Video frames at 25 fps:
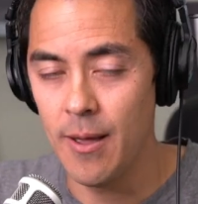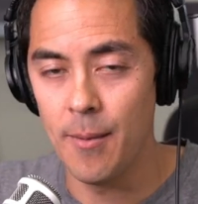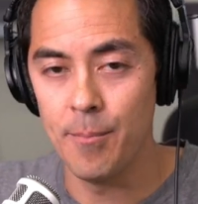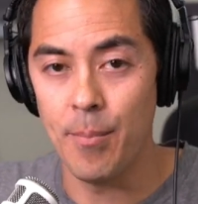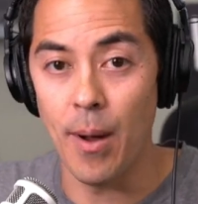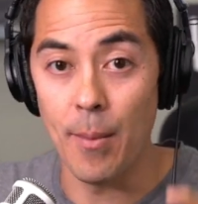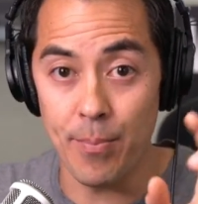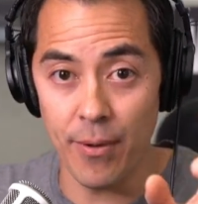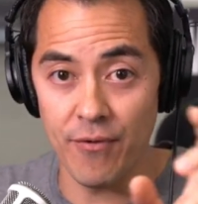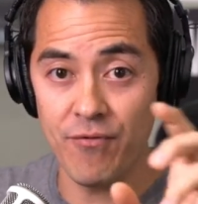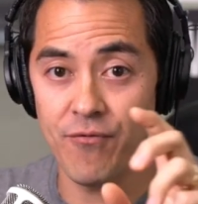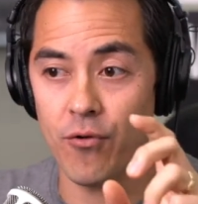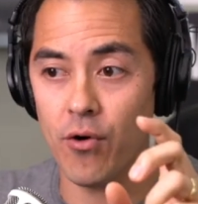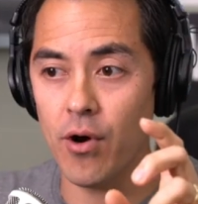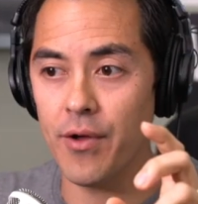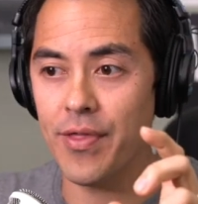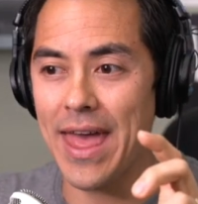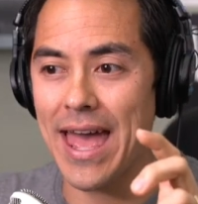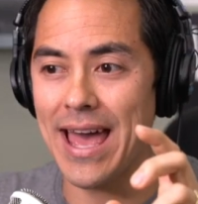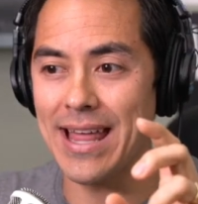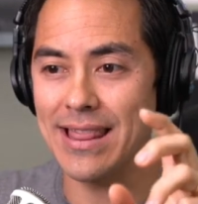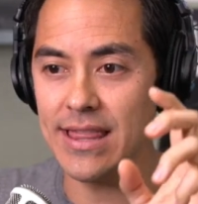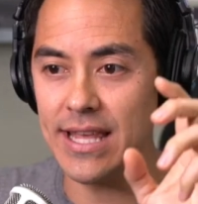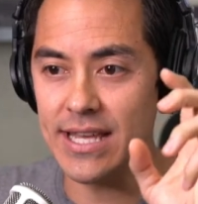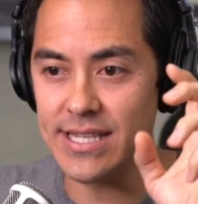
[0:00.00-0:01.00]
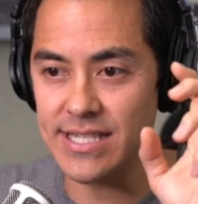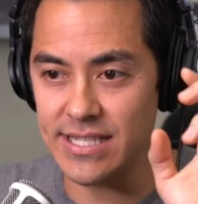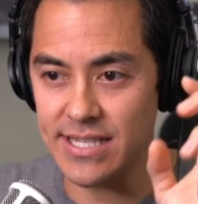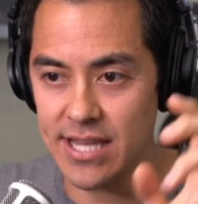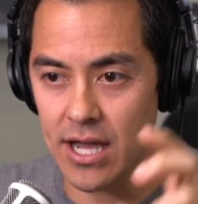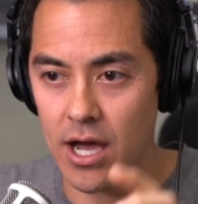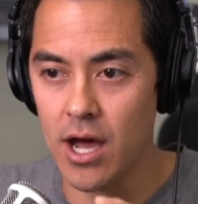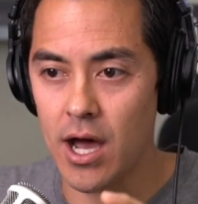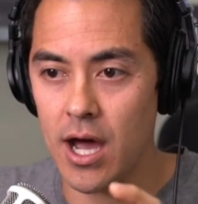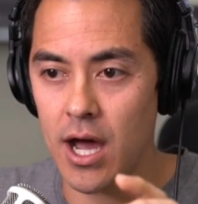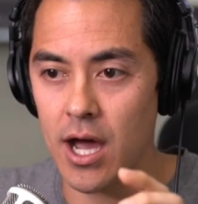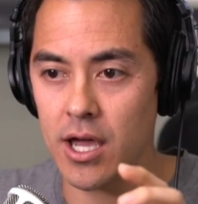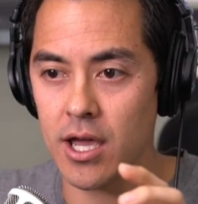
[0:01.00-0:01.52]
But before that, let's
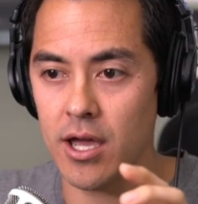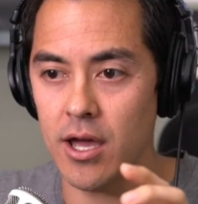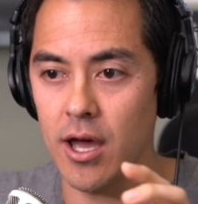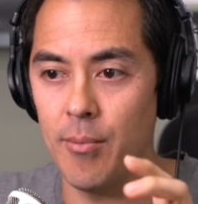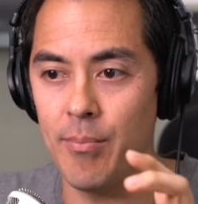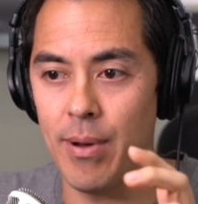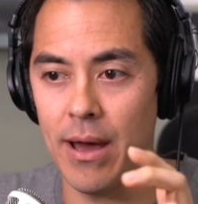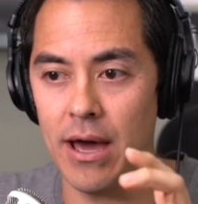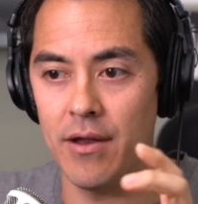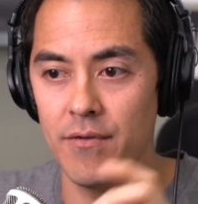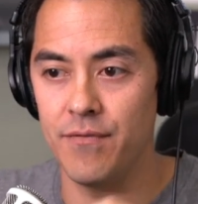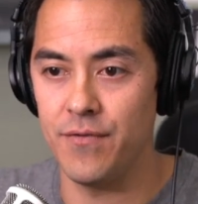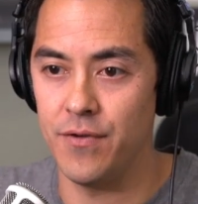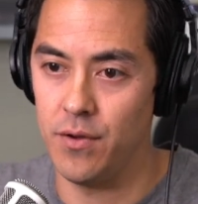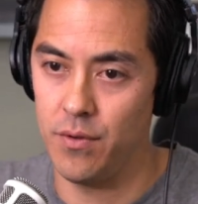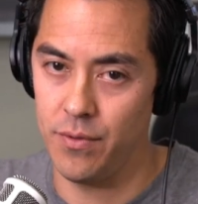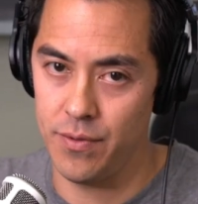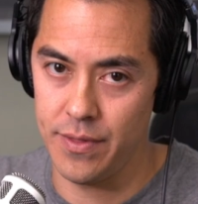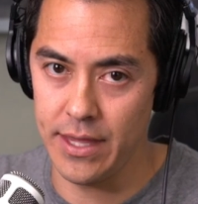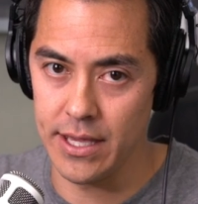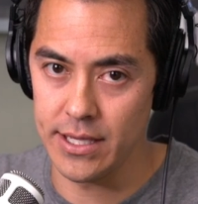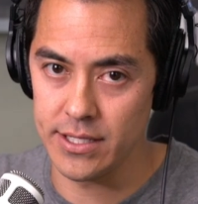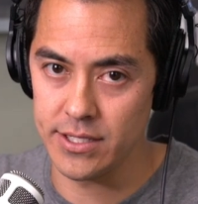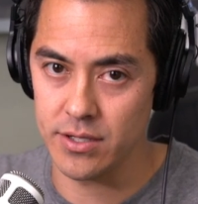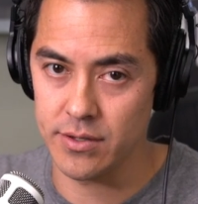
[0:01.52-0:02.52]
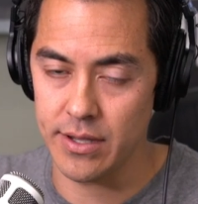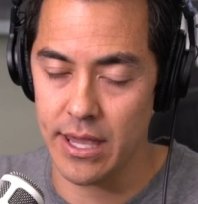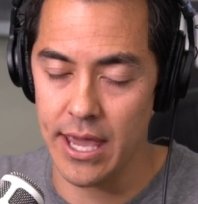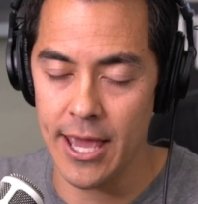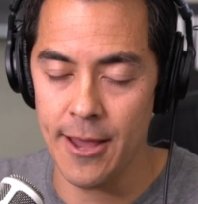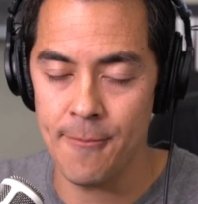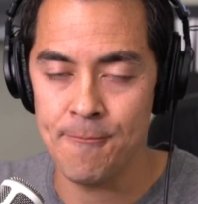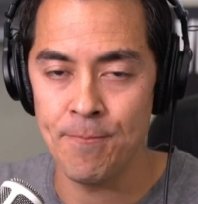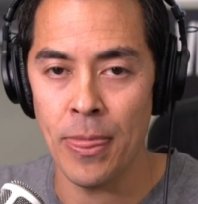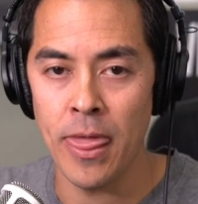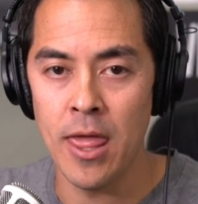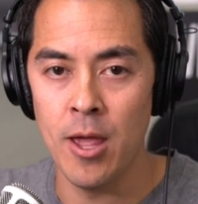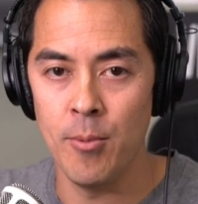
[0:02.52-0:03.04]
talk about a few things, okay?